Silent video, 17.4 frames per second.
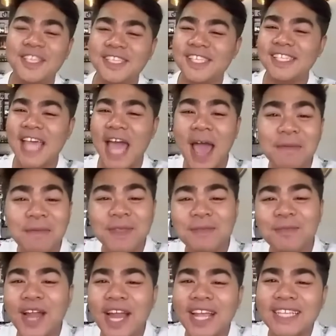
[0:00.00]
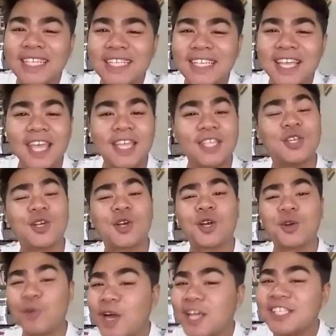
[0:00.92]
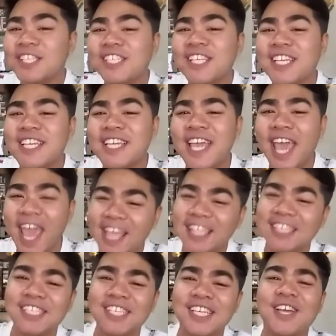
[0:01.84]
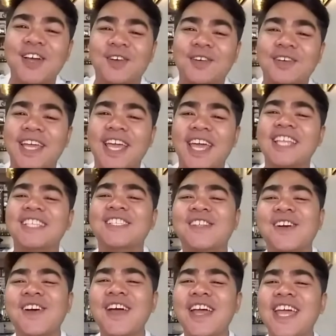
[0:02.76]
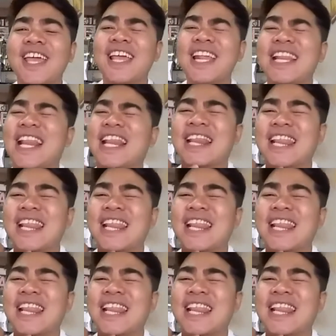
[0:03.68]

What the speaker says: This is Apet Bradley and you're watching Hey Chiko. Enjoy!